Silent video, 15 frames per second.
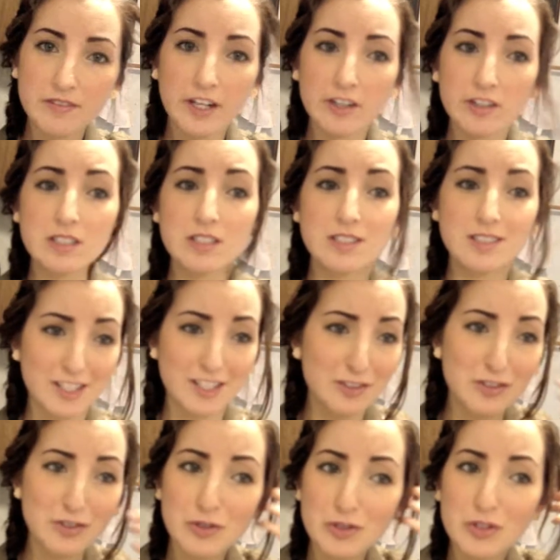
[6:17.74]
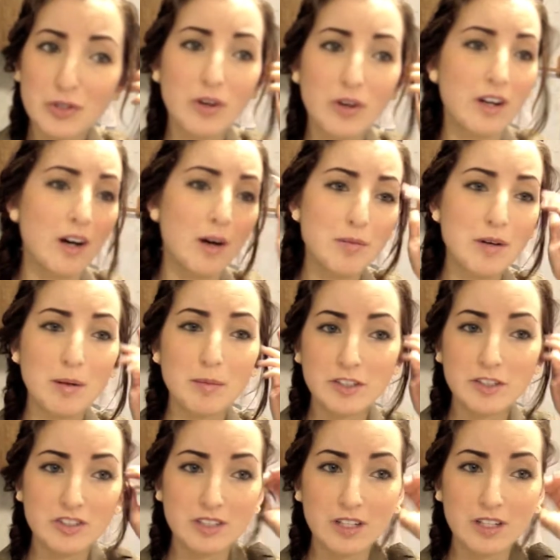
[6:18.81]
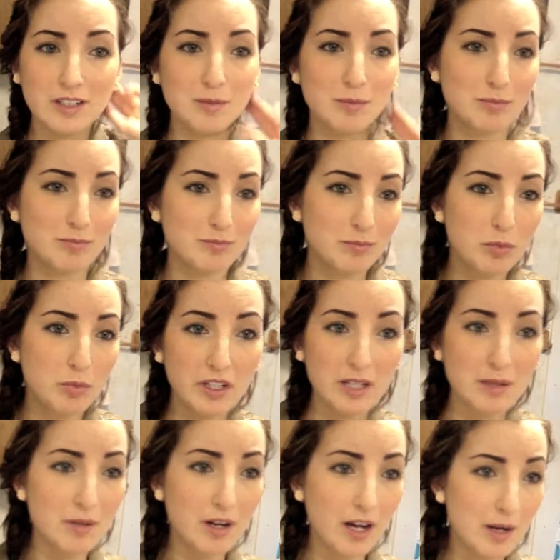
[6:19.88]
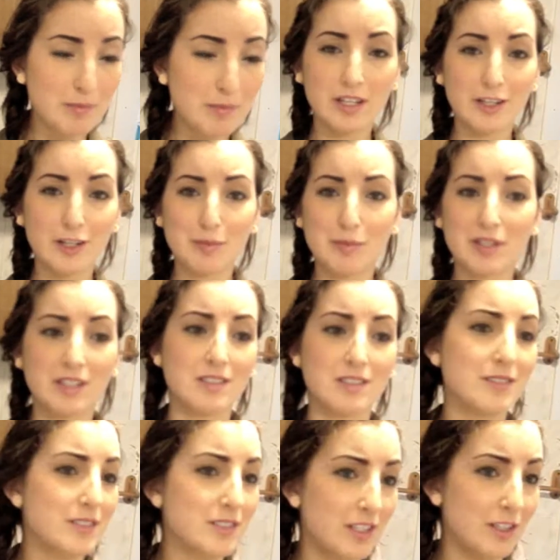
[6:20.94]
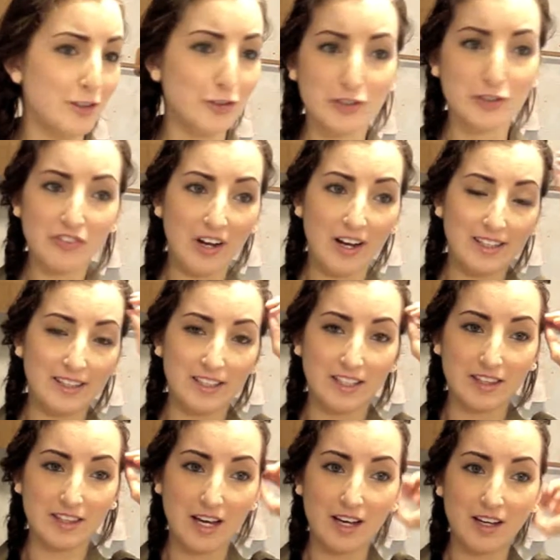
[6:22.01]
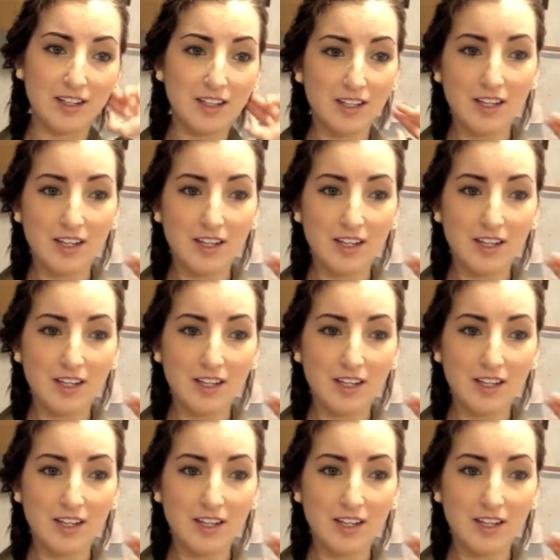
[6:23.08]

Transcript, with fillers: of hair is still too short. I'll probably just end up putting it behind my ear because it looks fine like that.